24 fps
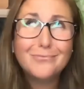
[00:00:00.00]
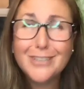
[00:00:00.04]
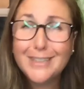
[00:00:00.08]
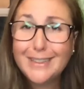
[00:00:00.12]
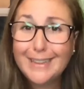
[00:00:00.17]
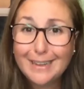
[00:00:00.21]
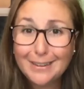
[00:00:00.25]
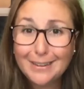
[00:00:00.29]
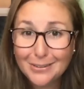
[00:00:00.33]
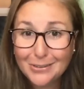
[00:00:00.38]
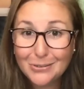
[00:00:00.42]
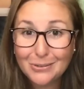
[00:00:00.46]

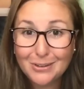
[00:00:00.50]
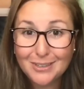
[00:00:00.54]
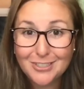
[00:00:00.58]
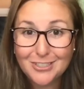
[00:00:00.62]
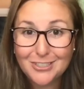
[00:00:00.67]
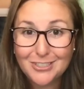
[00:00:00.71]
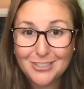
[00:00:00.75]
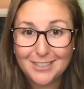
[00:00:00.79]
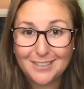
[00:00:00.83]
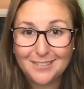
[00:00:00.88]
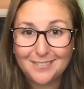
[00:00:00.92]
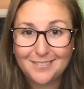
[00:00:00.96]
without a
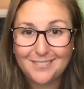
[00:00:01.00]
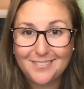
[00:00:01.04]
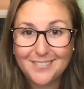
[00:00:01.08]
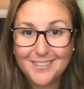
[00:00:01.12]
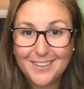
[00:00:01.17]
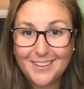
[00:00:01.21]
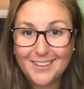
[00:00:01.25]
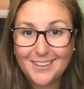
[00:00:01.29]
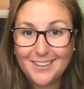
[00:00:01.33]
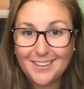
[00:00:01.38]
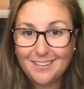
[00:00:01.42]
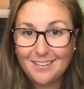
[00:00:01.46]
question.
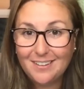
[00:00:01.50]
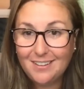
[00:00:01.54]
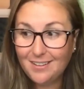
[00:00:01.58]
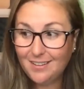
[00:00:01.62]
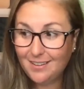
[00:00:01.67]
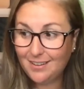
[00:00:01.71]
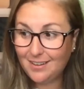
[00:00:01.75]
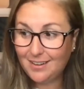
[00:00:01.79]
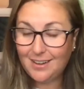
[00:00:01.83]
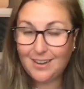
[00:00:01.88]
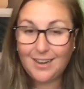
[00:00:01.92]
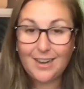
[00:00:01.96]
Like,
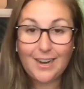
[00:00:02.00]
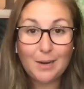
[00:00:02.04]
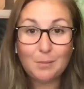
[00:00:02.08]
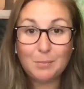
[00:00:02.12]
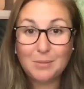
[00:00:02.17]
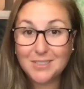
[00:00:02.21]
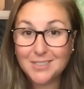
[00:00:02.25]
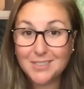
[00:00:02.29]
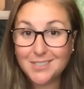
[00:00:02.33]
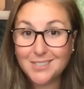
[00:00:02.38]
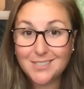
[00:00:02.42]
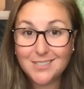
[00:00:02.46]
I
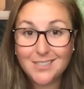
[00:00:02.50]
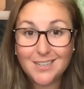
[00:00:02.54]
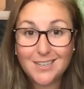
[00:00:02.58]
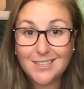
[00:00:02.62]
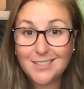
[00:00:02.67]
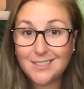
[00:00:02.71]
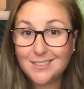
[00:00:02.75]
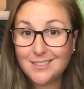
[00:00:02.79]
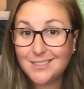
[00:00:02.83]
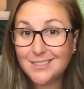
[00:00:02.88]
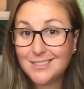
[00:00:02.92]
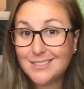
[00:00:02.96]
am a
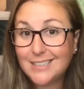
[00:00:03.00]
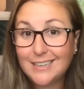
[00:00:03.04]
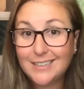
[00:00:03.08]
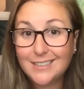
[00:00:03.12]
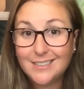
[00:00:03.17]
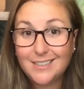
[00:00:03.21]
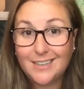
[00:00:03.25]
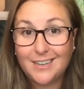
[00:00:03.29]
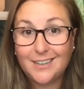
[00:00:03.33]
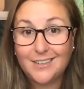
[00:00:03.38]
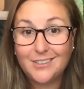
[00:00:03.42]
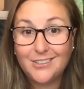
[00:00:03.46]
sun and
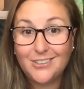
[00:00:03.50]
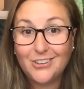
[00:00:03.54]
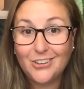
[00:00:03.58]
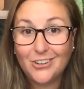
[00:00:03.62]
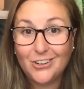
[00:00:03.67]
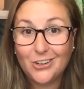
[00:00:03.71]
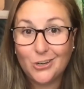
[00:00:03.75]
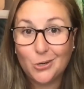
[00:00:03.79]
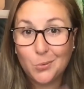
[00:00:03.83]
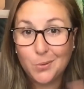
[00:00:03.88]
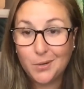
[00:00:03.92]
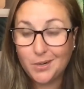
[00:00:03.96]
sand kind of
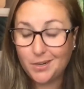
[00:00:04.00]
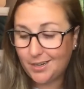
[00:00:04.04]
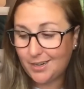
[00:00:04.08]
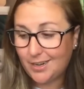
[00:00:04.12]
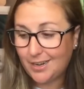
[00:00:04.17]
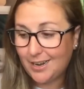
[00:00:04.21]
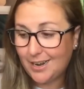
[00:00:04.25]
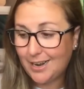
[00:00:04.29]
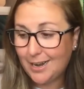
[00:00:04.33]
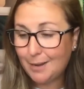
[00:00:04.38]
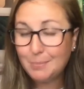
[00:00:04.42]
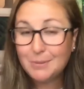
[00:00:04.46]
girl. We're going
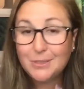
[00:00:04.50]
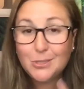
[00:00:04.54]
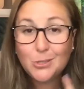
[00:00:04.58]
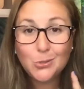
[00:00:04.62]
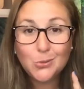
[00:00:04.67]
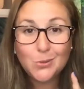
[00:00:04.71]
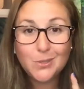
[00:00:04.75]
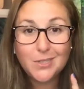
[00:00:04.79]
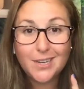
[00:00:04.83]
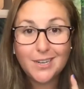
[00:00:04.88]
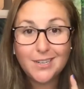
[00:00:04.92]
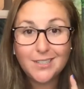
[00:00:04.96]
to hop it
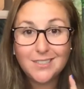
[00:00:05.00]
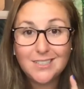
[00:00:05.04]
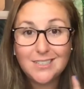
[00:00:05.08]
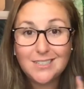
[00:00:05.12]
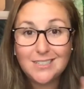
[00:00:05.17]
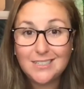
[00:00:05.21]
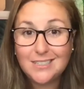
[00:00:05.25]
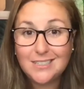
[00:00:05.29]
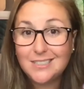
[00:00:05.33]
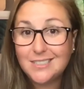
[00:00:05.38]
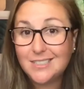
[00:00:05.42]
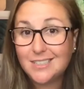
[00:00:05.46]
to an
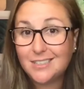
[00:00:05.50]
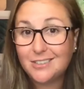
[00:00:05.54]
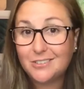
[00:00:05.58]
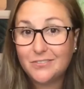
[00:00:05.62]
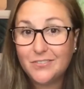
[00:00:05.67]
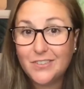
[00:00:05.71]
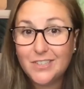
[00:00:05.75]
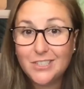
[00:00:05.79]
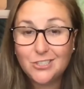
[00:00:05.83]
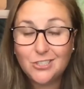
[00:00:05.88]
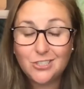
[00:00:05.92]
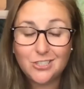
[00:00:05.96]
island. He's going to
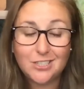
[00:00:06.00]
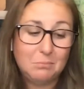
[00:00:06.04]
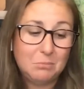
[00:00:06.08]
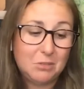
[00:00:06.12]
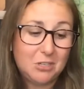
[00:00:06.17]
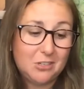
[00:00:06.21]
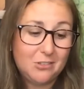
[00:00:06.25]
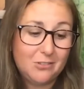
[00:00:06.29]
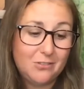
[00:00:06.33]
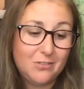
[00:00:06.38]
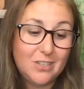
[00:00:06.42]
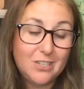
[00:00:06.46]
fish. I'm
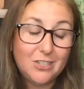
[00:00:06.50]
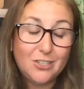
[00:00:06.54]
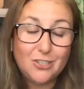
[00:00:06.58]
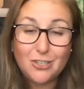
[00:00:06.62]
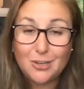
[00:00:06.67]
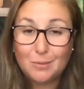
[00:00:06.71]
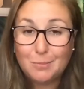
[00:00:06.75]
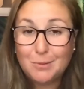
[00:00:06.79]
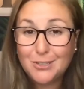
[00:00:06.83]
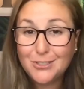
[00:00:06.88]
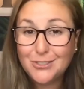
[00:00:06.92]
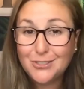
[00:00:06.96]
going to
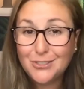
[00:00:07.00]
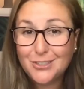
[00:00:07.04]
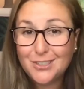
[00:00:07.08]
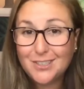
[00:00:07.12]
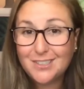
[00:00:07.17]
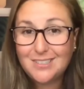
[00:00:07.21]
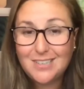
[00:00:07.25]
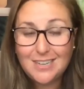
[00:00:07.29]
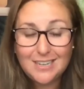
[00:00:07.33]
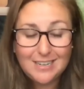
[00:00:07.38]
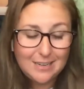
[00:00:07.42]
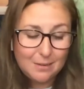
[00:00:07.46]
fish. I'm also
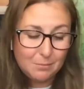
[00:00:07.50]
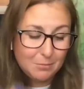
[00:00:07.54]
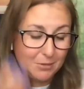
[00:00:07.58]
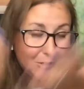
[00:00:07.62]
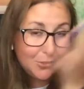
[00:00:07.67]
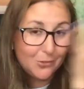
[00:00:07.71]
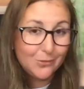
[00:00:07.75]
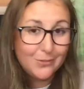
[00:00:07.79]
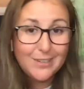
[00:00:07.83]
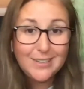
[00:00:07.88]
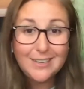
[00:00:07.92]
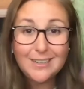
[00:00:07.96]
going to tan. I'm going
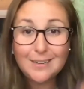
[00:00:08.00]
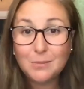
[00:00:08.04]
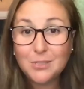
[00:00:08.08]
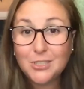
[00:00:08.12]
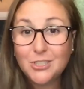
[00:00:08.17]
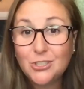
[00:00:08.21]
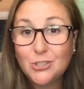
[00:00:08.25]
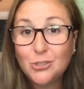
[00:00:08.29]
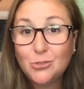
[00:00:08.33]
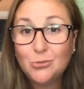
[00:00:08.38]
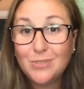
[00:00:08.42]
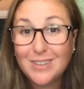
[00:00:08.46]
to read. I'm going
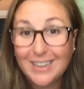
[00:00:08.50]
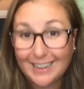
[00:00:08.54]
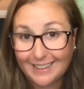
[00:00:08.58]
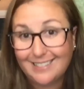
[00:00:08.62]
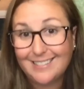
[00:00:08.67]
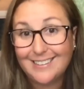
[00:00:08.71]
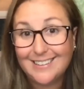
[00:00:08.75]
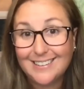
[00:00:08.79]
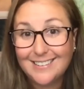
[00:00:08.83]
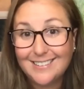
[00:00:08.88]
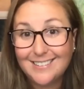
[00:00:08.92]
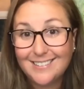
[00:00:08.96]
to do
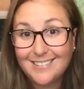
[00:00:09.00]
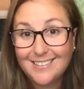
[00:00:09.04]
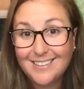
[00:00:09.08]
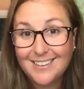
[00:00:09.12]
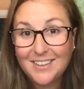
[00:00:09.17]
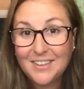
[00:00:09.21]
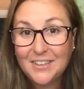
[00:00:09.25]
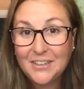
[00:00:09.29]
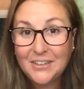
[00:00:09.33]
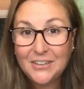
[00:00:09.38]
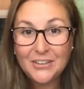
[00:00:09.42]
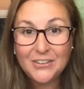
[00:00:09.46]
nothing.
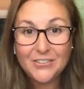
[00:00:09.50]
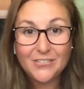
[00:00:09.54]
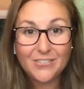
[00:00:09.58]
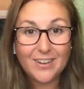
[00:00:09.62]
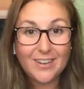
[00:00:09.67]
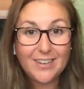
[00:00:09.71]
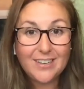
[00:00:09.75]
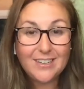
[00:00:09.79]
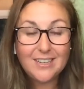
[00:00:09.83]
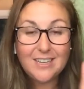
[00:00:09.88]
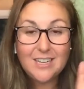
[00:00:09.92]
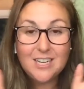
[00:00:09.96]

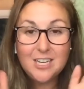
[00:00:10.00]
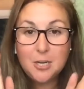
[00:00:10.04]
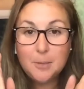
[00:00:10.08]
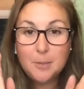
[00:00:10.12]
Right?